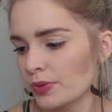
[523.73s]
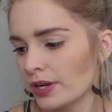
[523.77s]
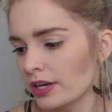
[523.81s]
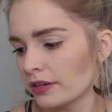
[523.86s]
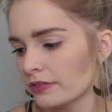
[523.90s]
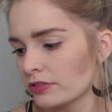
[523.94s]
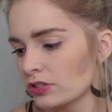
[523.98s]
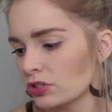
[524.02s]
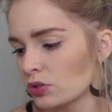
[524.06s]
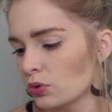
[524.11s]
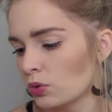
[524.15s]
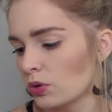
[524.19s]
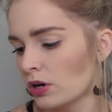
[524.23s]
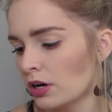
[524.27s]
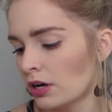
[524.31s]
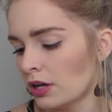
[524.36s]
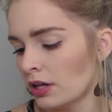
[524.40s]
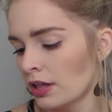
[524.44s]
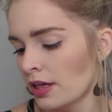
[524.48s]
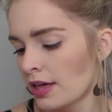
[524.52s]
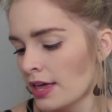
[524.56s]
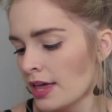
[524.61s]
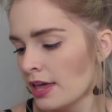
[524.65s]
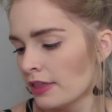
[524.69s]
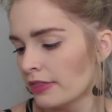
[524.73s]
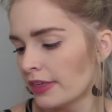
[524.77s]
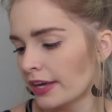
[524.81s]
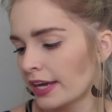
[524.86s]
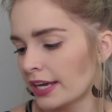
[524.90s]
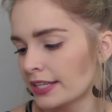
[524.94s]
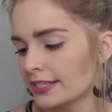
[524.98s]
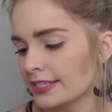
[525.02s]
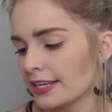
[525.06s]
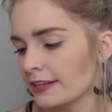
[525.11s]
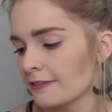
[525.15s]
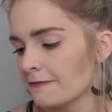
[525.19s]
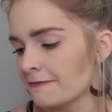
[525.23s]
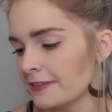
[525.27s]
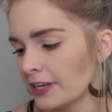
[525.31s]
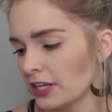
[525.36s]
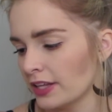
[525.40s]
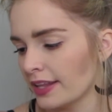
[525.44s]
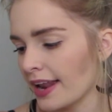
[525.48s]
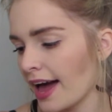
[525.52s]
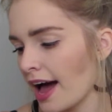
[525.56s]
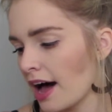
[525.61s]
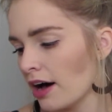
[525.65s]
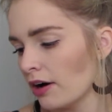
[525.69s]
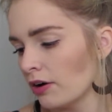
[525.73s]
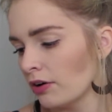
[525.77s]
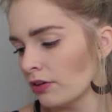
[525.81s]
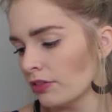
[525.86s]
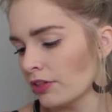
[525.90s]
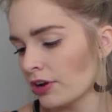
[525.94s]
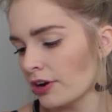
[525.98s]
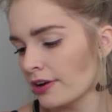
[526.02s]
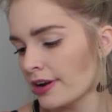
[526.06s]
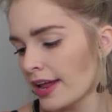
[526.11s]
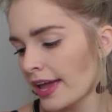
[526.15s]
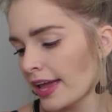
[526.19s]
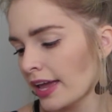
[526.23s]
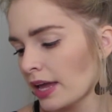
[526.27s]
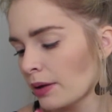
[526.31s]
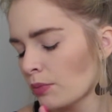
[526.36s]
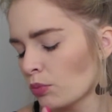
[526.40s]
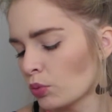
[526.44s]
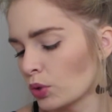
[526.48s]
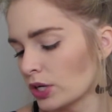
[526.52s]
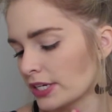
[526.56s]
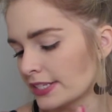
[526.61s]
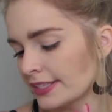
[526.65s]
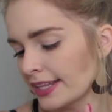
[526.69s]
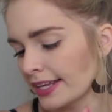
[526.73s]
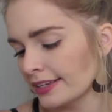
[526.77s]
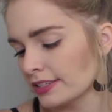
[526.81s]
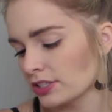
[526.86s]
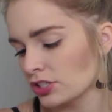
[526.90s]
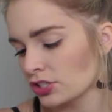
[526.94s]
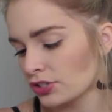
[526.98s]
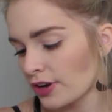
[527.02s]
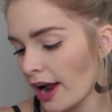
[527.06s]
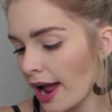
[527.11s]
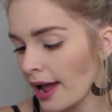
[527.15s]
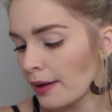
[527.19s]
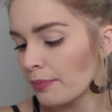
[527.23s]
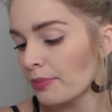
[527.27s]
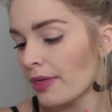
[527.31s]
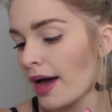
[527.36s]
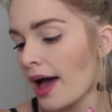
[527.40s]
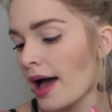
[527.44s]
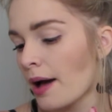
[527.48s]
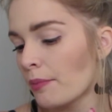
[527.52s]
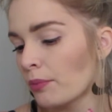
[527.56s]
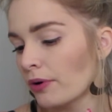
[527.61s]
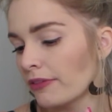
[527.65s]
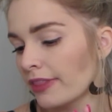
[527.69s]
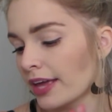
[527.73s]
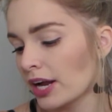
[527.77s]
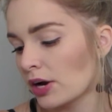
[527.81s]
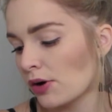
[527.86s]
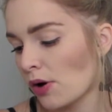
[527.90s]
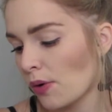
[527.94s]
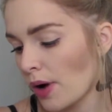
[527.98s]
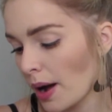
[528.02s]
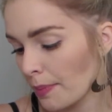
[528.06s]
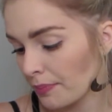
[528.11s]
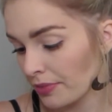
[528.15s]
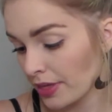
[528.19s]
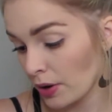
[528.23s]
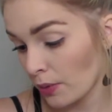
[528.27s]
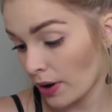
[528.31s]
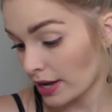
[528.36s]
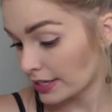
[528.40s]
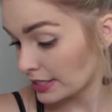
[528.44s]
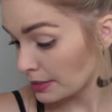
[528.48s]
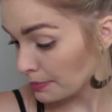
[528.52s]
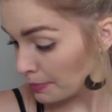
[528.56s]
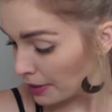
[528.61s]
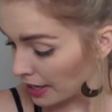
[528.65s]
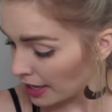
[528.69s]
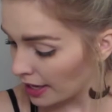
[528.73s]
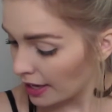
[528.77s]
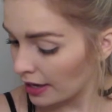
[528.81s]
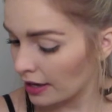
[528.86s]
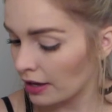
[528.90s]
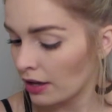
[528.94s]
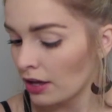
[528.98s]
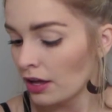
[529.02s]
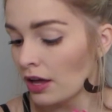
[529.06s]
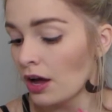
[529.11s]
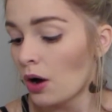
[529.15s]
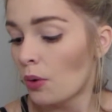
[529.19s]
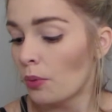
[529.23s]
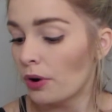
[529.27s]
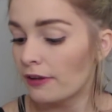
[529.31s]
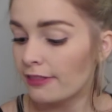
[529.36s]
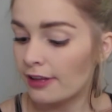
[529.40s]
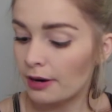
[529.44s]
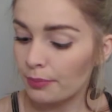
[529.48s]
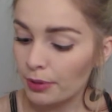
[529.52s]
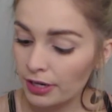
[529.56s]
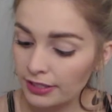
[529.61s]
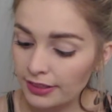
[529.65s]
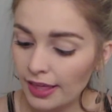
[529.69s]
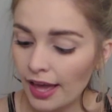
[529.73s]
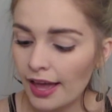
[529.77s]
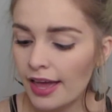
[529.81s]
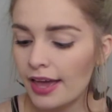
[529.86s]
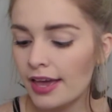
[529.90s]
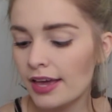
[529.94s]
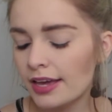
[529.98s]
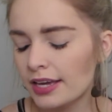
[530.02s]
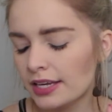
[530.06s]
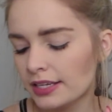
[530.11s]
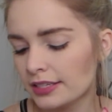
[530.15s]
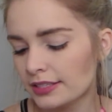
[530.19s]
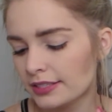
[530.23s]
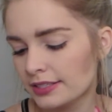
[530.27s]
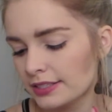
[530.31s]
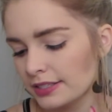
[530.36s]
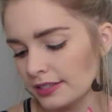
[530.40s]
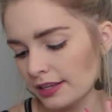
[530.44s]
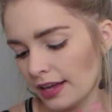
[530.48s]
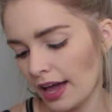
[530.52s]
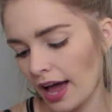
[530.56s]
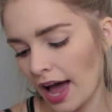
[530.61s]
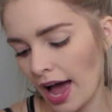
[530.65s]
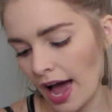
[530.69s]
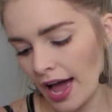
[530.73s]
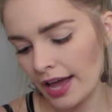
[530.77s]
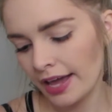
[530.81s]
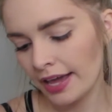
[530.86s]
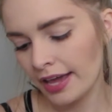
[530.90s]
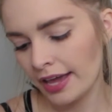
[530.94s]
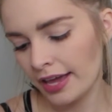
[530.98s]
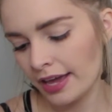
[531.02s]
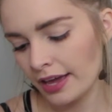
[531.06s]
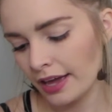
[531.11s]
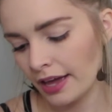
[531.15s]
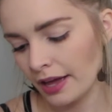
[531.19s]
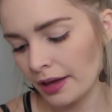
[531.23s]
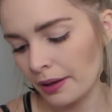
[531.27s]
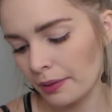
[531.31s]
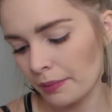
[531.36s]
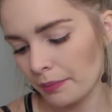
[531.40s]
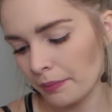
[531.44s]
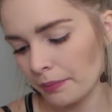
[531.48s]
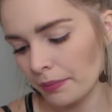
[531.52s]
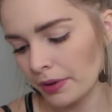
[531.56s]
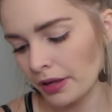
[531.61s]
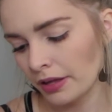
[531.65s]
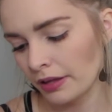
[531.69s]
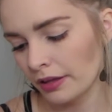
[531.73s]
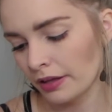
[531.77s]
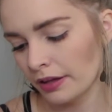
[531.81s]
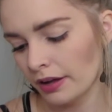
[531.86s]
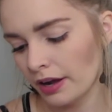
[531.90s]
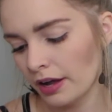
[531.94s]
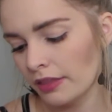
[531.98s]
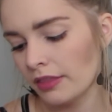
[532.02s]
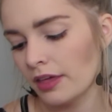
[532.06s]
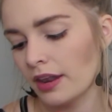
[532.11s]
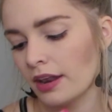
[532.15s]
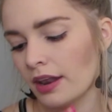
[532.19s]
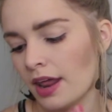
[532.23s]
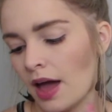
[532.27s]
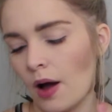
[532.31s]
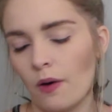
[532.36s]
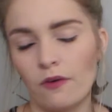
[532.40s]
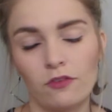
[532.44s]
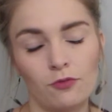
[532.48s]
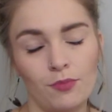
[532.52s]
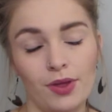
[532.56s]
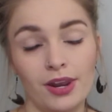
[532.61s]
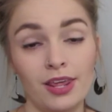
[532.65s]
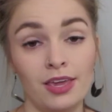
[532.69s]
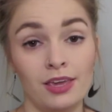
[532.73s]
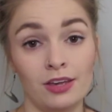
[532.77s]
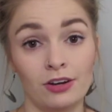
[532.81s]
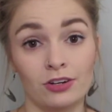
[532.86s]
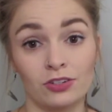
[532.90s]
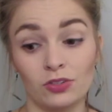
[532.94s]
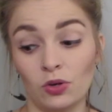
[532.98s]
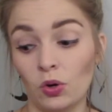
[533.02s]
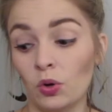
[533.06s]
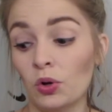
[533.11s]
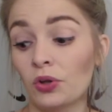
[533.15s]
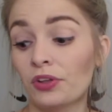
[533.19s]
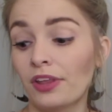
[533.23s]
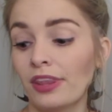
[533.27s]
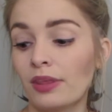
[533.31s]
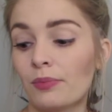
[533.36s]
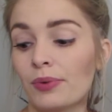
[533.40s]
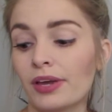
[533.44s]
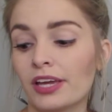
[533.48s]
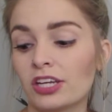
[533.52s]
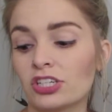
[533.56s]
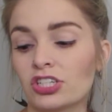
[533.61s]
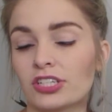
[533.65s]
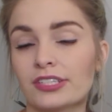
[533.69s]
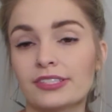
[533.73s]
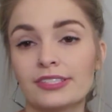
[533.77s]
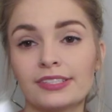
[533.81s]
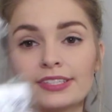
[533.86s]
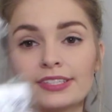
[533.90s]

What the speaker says: week of school. The kids can fill it out, their name, words that describe them, when they grow up they want to be, when their birthday is, I am, and then however many years old. And then we can just